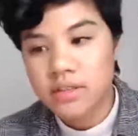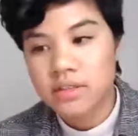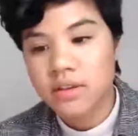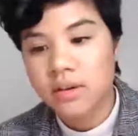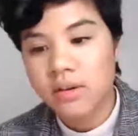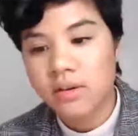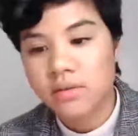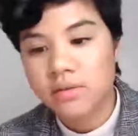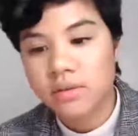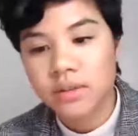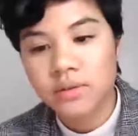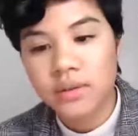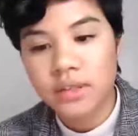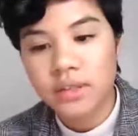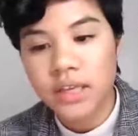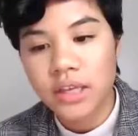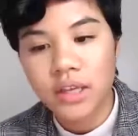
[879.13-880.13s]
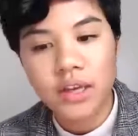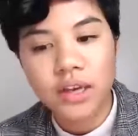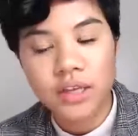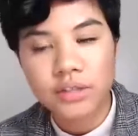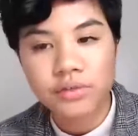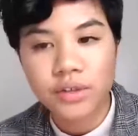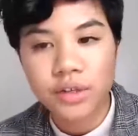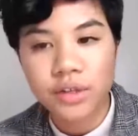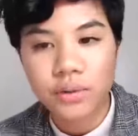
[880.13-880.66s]
So really want to thank you
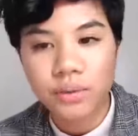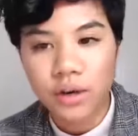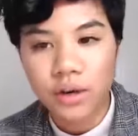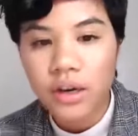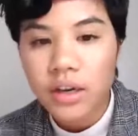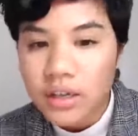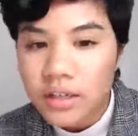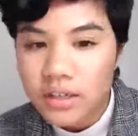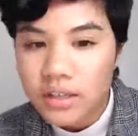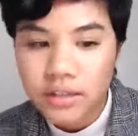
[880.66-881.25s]
guys for your work.